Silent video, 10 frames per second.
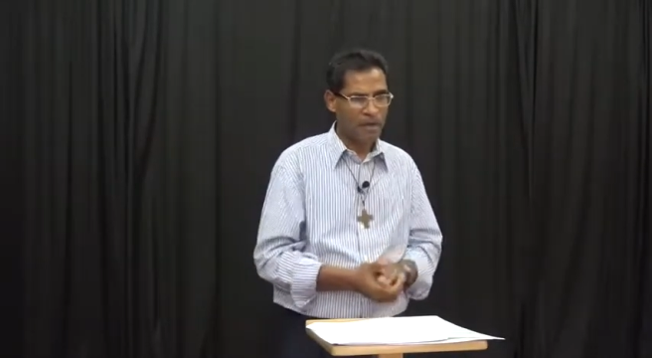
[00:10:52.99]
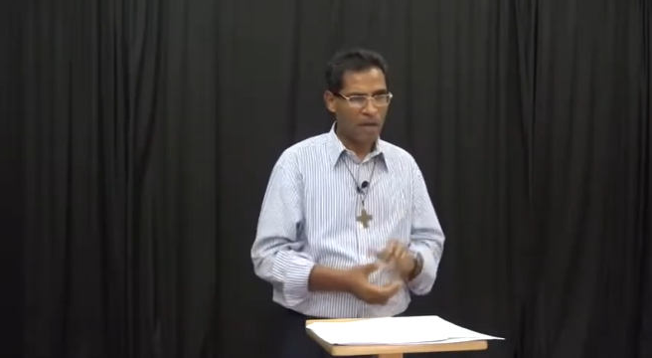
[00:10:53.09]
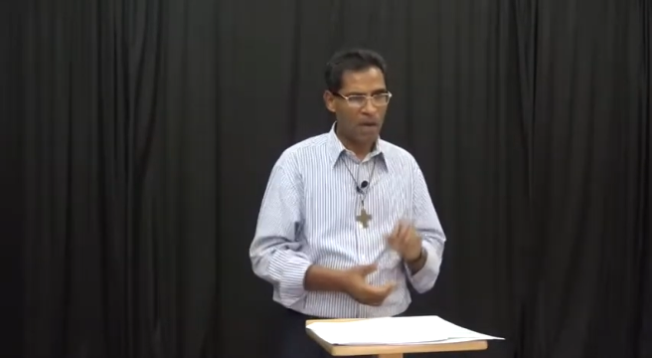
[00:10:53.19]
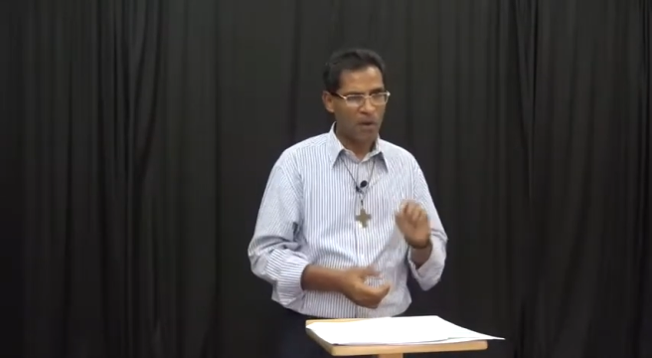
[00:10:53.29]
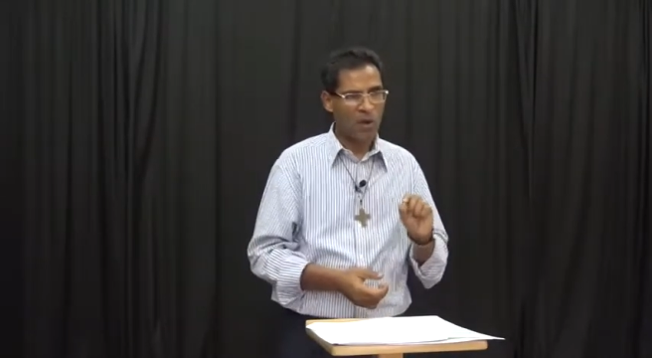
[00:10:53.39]

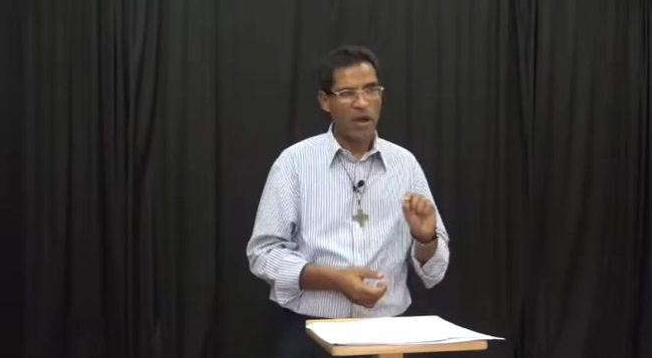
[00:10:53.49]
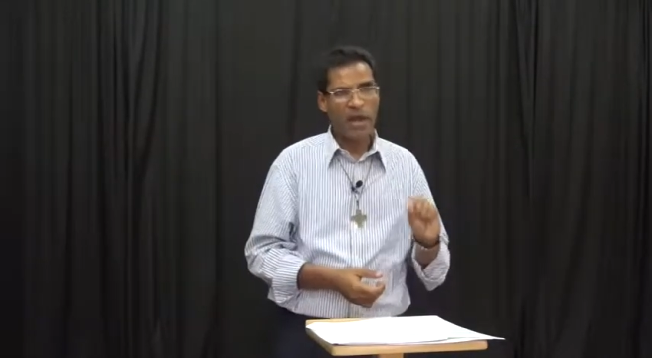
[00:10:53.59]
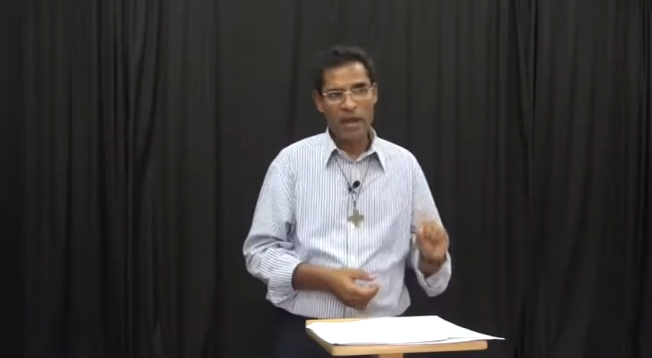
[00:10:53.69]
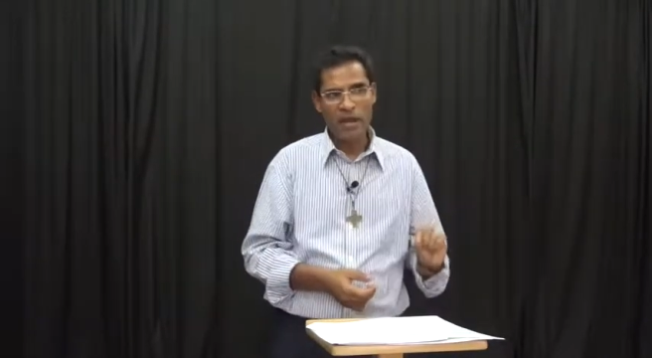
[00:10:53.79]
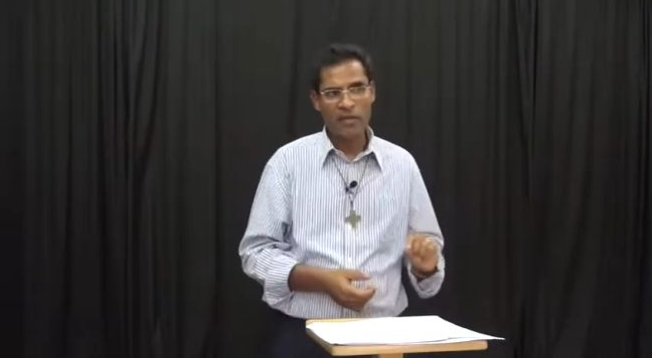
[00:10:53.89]
Now,
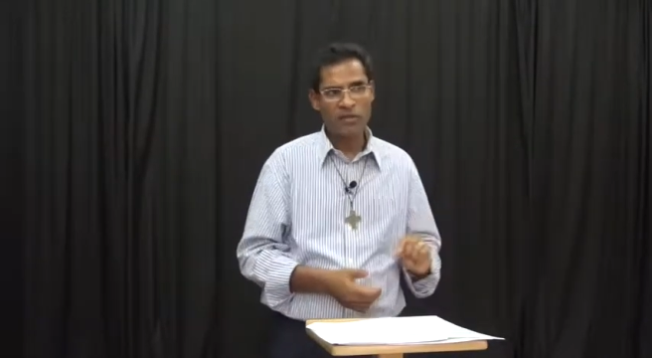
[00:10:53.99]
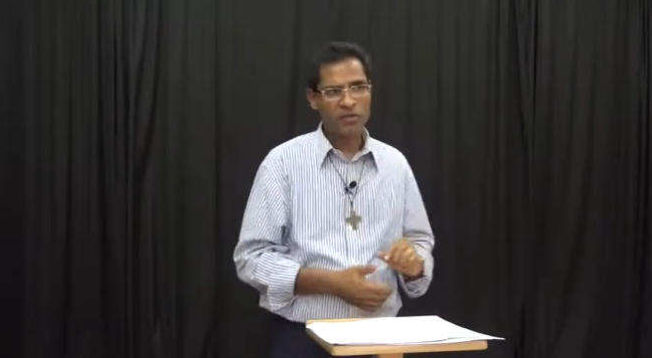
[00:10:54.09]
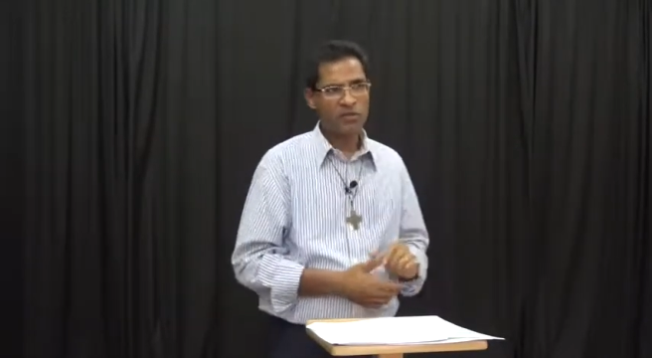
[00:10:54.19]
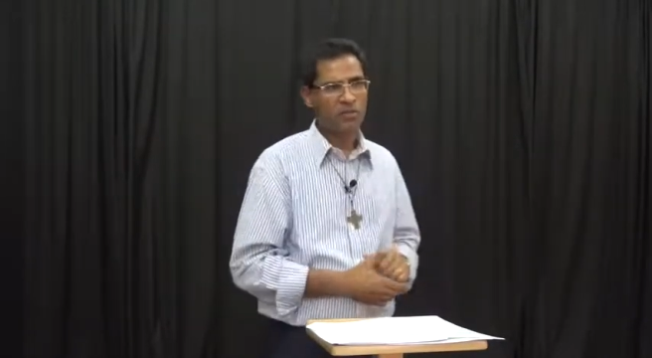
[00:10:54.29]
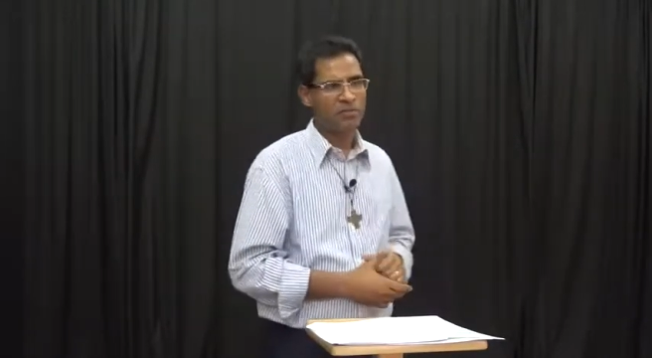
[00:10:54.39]

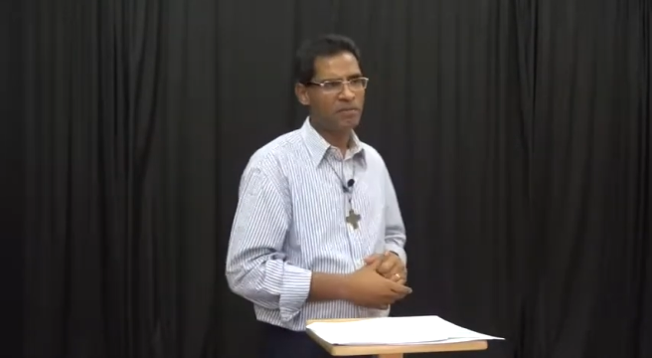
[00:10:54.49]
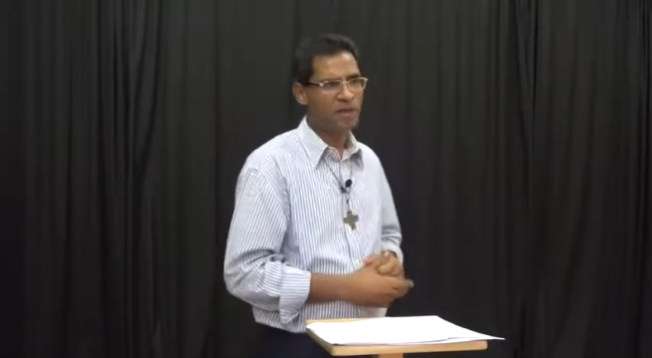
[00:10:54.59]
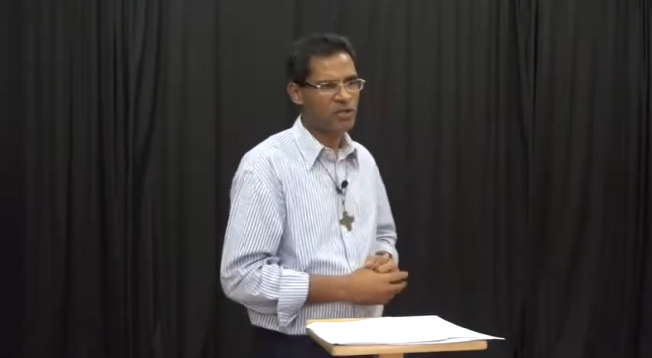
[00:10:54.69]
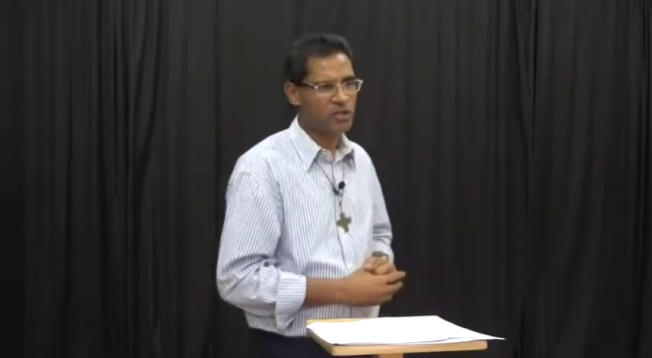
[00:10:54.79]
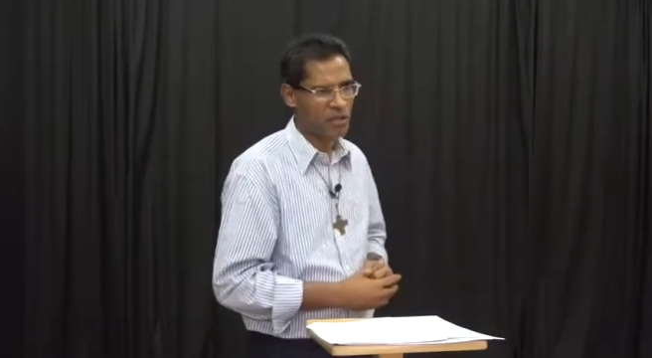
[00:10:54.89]
age could be
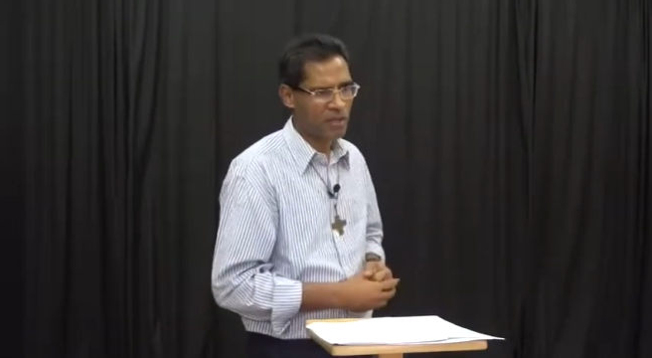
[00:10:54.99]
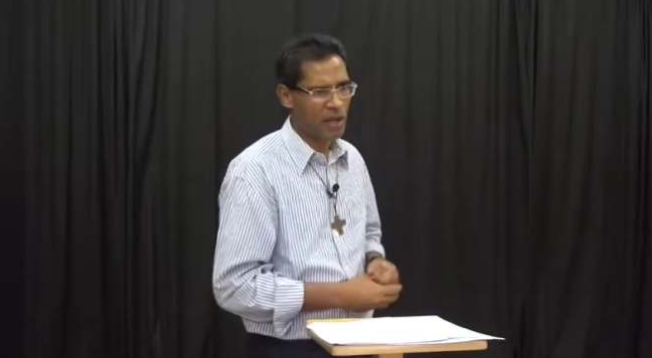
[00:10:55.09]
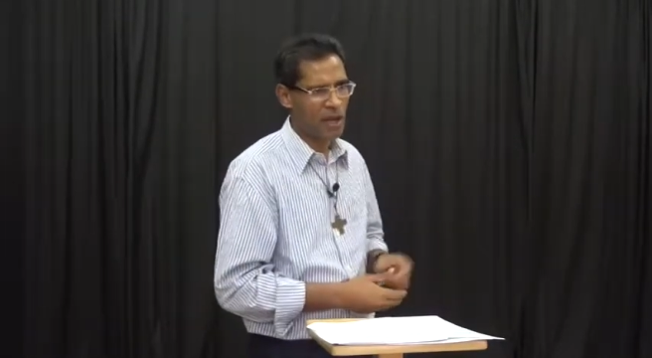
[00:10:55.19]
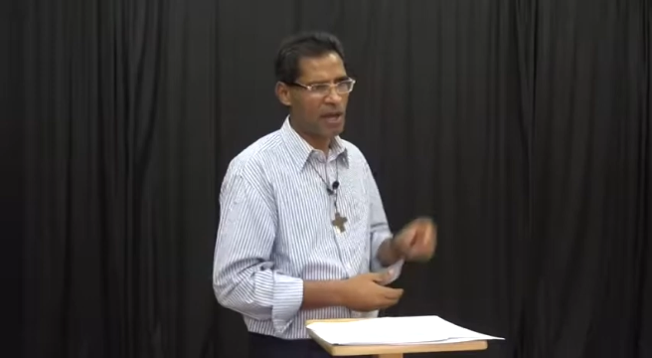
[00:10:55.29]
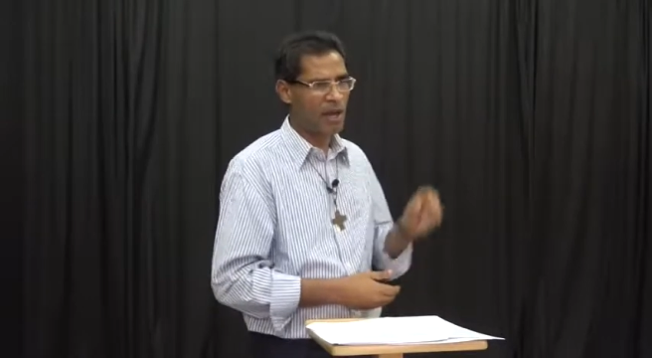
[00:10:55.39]
measured
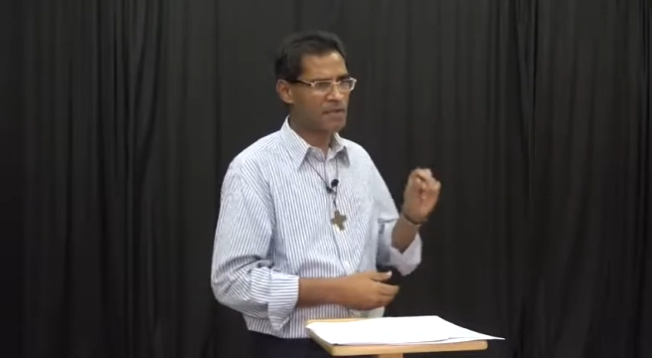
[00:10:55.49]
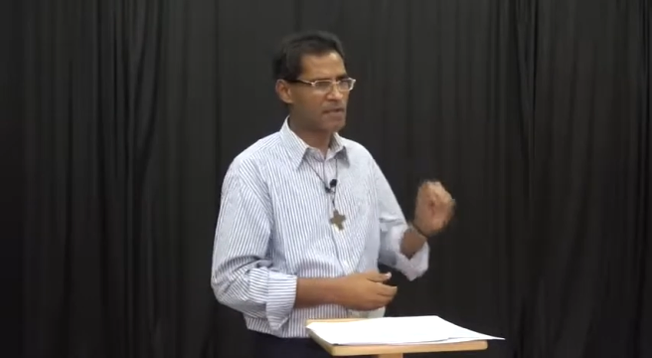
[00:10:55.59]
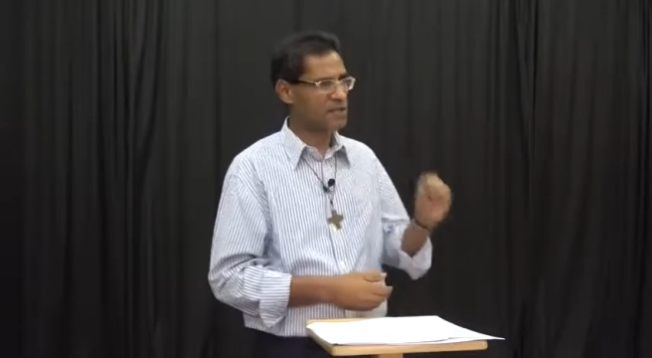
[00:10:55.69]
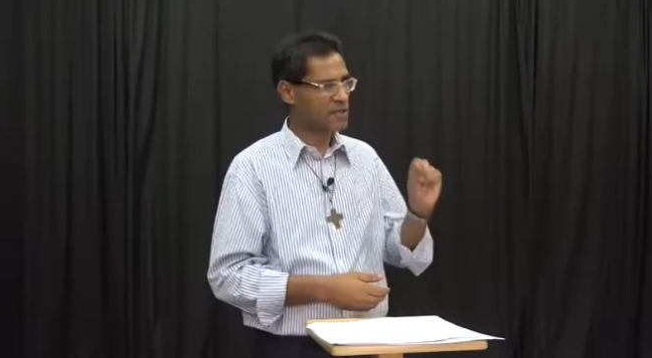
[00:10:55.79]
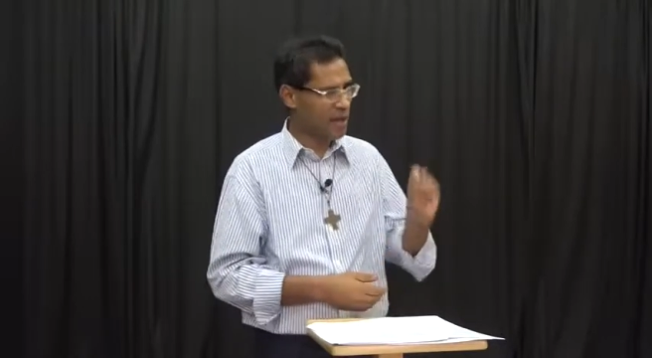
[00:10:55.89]

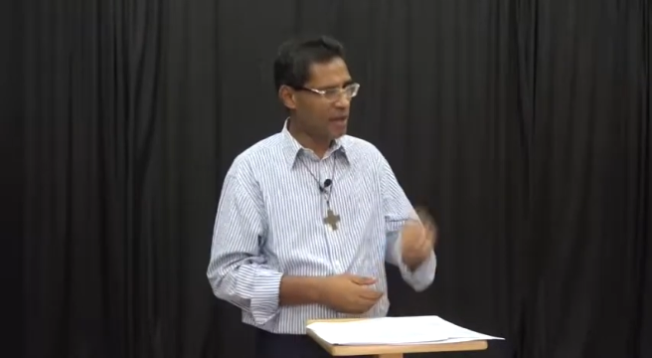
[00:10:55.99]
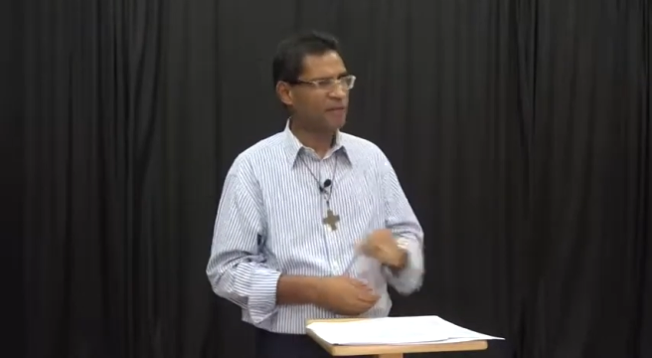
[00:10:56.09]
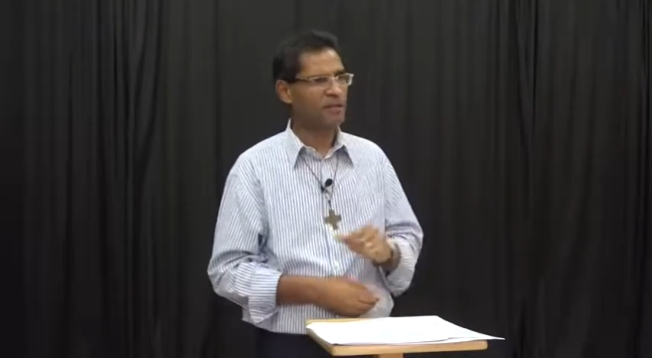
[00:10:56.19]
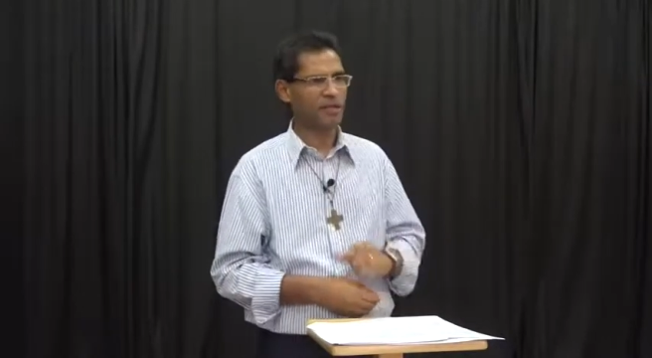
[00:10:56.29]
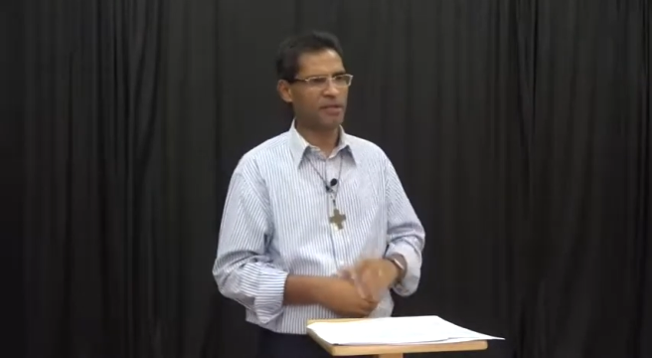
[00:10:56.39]
as a scale
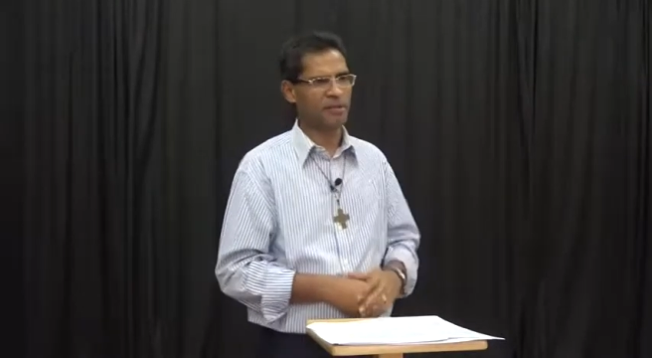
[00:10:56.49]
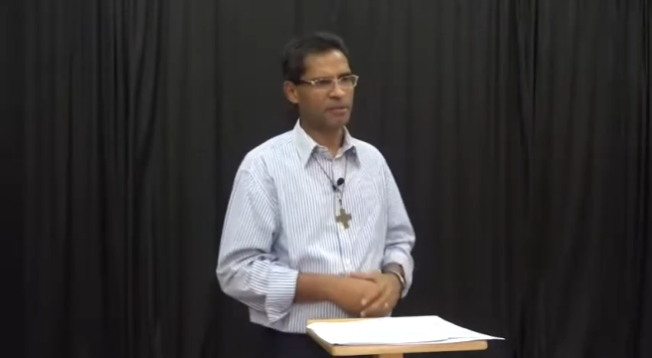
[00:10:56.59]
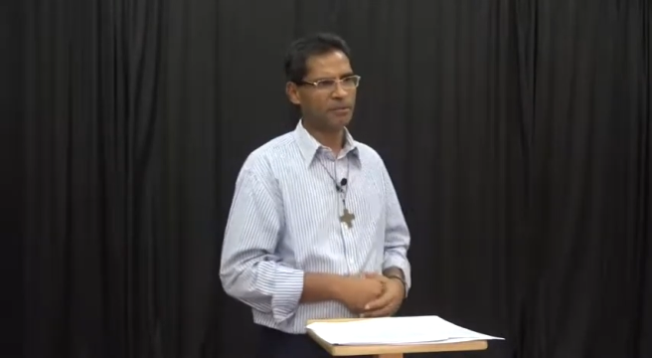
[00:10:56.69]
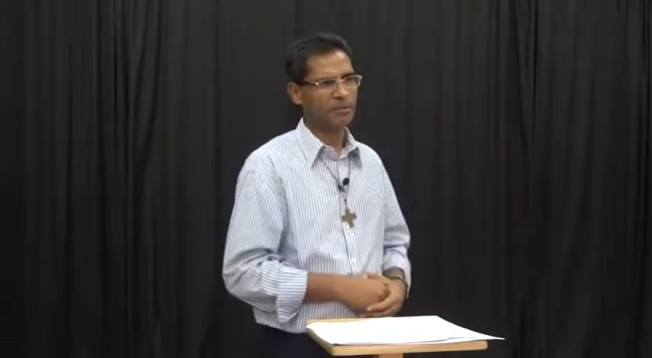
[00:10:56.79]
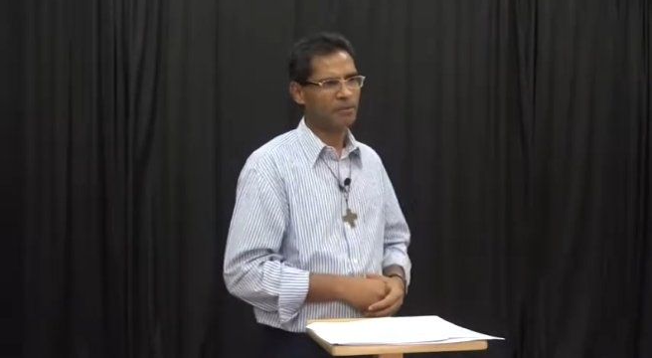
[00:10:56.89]
variable